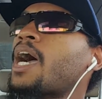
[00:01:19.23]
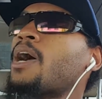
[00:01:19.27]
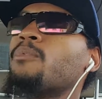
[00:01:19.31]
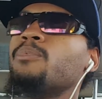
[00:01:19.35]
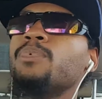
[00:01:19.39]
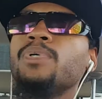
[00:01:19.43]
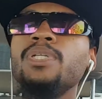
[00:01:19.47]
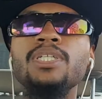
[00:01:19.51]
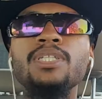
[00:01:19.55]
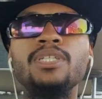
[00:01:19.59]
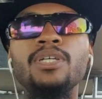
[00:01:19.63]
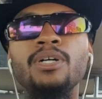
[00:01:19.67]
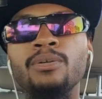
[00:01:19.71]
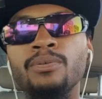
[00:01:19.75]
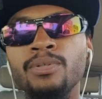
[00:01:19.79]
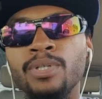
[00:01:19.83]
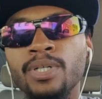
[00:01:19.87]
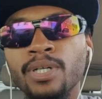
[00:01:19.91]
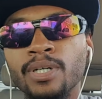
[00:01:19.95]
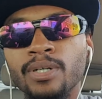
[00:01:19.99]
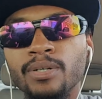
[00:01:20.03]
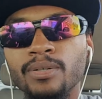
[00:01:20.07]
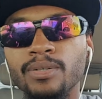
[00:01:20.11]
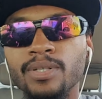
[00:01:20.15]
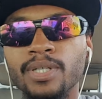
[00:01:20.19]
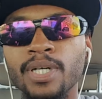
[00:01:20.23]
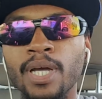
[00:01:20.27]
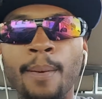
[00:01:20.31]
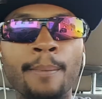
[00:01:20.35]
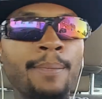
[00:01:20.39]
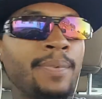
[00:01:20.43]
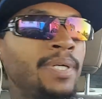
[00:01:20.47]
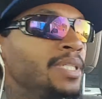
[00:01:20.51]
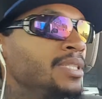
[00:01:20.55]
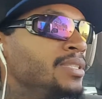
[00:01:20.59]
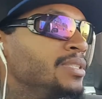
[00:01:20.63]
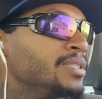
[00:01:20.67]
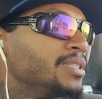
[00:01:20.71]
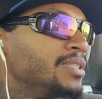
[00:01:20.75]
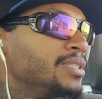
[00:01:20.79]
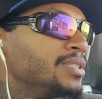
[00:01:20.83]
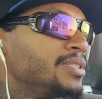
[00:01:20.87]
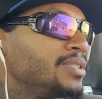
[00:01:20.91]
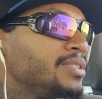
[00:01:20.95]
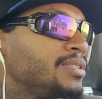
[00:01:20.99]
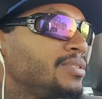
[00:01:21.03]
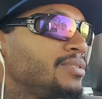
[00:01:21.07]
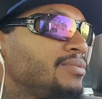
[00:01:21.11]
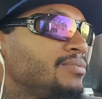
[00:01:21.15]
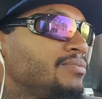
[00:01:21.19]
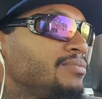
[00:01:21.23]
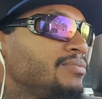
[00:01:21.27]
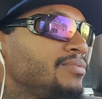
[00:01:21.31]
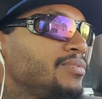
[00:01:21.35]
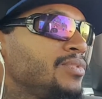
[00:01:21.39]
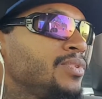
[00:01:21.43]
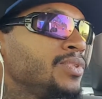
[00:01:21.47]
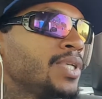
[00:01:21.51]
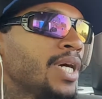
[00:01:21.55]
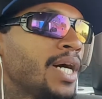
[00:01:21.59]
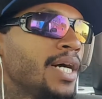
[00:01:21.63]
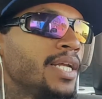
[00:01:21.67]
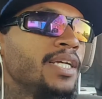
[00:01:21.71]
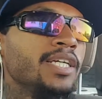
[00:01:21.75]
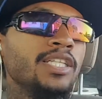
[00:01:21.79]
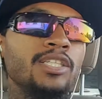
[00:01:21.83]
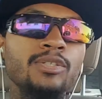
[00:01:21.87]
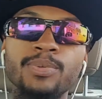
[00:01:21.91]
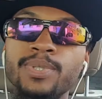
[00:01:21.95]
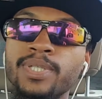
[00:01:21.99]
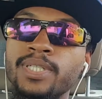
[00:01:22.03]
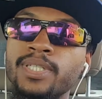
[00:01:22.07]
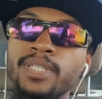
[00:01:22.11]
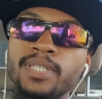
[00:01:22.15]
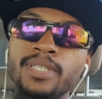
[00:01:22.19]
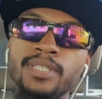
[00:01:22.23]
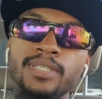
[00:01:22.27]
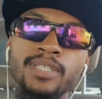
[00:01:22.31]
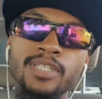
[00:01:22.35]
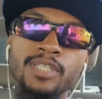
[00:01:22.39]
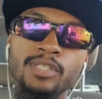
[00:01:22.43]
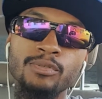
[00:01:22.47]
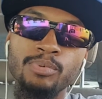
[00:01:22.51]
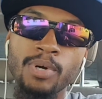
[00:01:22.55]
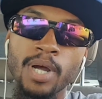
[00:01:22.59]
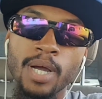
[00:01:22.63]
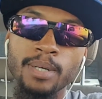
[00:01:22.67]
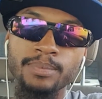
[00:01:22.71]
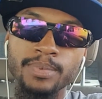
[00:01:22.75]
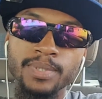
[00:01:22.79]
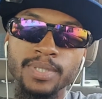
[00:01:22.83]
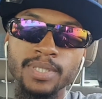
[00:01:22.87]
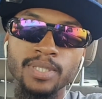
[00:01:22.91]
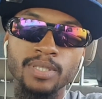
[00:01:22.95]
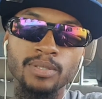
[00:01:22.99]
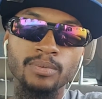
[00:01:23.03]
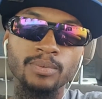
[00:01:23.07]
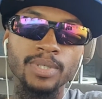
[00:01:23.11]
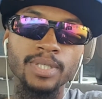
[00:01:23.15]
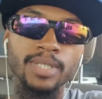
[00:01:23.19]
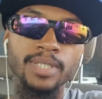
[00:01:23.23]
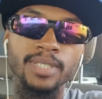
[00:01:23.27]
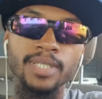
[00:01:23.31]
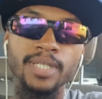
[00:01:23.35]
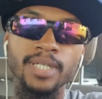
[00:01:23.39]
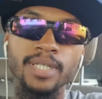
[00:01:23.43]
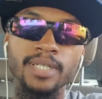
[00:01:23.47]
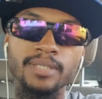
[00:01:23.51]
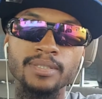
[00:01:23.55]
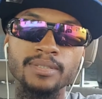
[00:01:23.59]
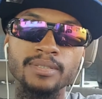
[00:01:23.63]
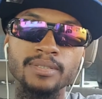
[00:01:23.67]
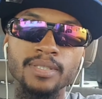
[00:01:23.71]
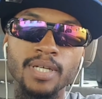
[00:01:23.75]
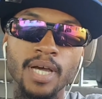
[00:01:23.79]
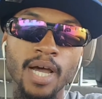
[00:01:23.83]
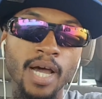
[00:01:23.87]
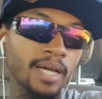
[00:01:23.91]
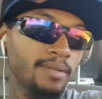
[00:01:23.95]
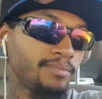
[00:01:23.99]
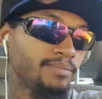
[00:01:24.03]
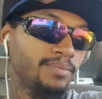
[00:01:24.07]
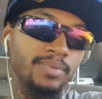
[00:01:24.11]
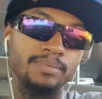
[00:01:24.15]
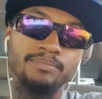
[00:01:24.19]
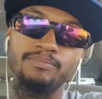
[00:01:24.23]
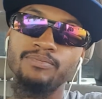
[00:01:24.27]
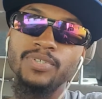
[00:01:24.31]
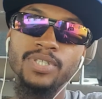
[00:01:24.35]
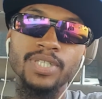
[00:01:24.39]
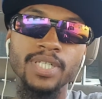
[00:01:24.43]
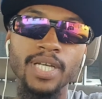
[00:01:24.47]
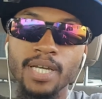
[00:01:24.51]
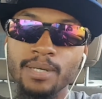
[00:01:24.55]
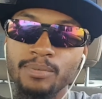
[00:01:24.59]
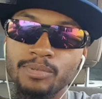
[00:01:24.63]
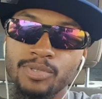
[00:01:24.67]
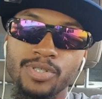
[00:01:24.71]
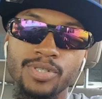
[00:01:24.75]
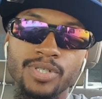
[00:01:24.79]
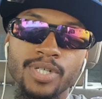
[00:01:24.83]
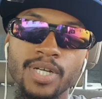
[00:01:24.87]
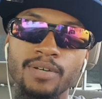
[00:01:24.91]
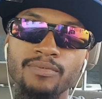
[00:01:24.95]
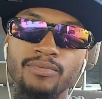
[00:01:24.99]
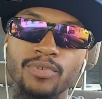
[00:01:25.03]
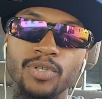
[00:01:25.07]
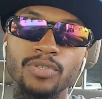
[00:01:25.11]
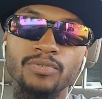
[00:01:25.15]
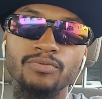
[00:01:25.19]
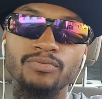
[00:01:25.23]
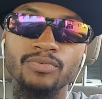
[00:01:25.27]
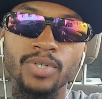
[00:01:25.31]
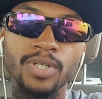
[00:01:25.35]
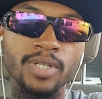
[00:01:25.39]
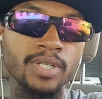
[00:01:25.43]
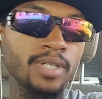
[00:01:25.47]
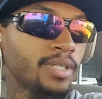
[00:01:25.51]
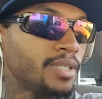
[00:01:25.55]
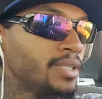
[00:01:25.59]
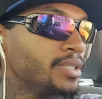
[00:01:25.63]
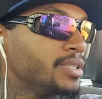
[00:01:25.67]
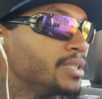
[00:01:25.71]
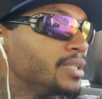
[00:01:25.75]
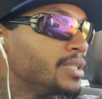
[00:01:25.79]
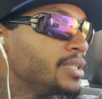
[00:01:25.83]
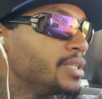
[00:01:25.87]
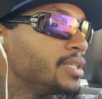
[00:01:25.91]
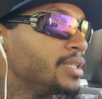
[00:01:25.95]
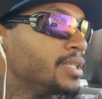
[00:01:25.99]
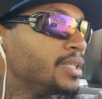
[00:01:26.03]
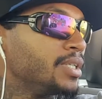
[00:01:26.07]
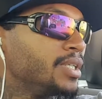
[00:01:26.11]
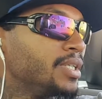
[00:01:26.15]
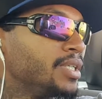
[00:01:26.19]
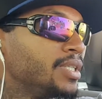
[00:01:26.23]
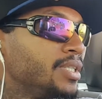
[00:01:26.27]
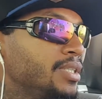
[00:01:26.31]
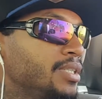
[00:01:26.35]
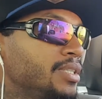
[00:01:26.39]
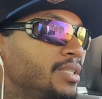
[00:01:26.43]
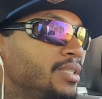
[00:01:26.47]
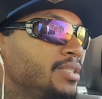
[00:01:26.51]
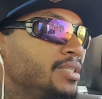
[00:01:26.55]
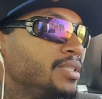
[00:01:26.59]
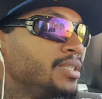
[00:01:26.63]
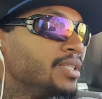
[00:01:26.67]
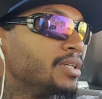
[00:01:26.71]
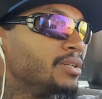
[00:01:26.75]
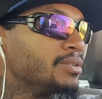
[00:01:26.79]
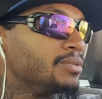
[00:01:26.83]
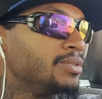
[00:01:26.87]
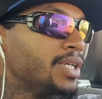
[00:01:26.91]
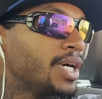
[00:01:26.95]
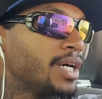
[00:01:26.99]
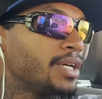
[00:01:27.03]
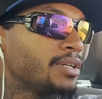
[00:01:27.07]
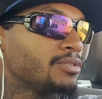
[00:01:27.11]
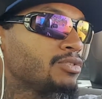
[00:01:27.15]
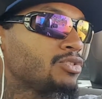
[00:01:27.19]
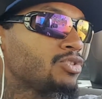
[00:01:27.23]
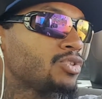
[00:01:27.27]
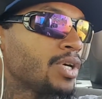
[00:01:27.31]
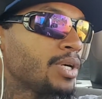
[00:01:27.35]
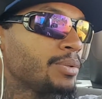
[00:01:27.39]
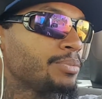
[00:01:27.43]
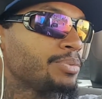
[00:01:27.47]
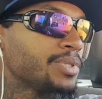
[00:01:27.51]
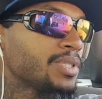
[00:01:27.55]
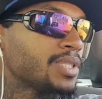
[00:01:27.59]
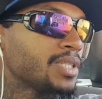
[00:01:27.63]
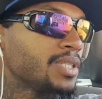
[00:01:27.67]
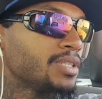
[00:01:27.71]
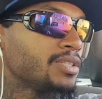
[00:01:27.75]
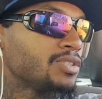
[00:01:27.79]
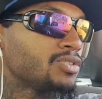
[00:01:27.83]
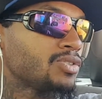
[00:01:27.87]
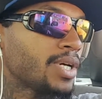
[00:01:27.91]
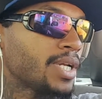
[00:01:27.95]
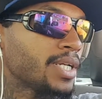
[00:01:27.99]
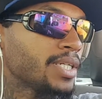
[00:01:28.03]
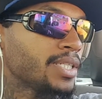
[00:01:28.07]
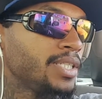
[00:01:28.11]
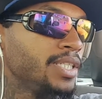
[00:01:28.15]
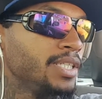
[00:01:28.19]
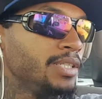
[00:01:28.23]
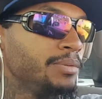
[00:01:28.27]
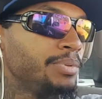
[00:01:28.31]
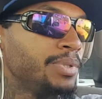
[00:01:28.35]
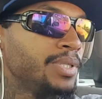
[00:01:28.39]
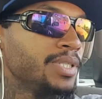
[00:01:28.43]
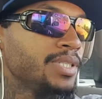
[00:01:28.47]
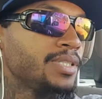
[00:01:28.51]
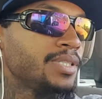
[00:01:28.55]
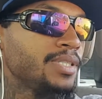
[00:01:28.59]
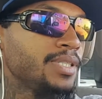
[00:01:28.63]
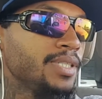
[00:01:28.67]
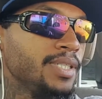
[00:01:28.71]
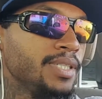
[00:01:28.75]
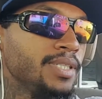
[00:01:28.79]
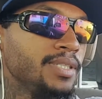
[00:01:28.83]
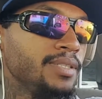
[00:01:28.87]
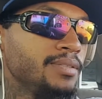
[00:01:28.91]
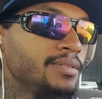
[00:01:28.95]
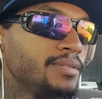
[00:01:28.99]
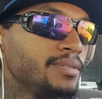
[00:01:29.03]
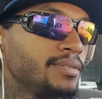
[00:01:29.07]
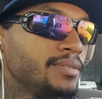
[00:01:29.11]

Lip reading: really don't know. I mean, you got Hillary Clinton is probably going to run again. I'm for damn sure not voting for her. You know, Donald Trump is going to try to keep his seat.